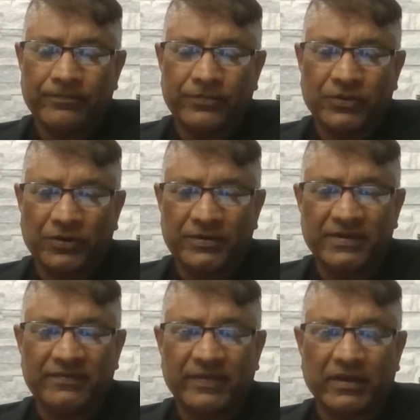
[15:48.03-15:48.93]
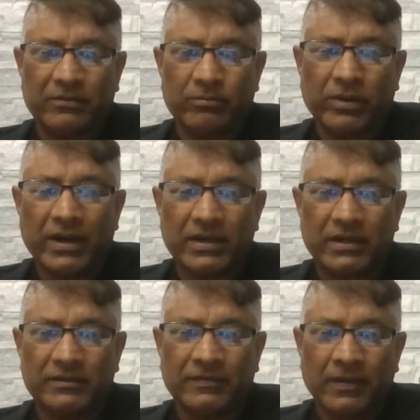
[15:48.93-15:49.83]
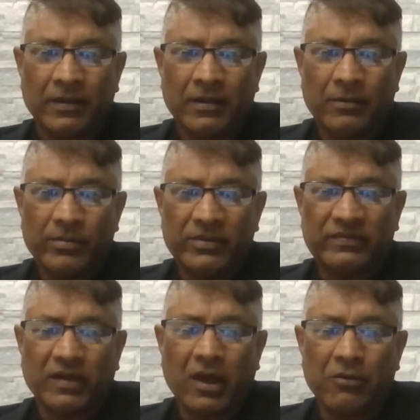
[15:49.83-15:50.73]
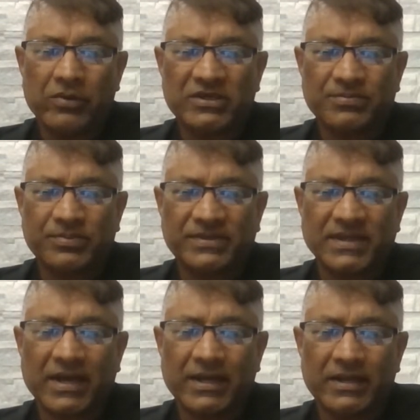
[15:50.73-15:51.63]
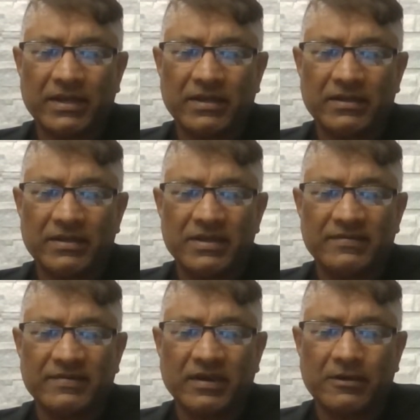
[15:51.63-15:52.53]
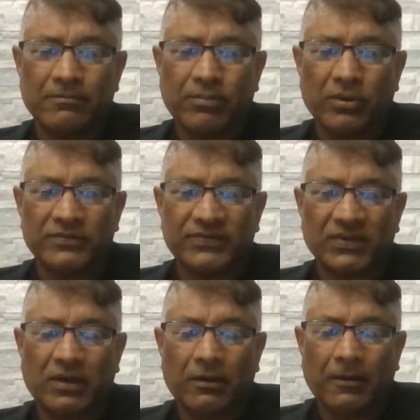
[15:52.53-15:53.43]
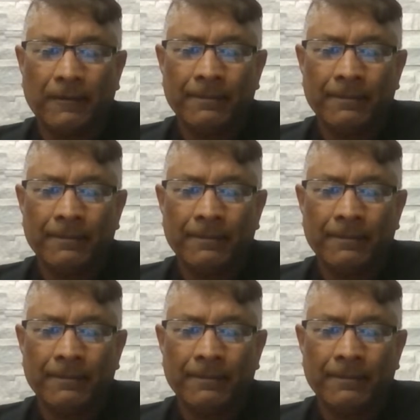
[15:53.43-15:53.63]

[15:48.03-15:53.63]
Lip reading: 13-second bracket, Mr. Harish Prasad in a Nissan Pulsar.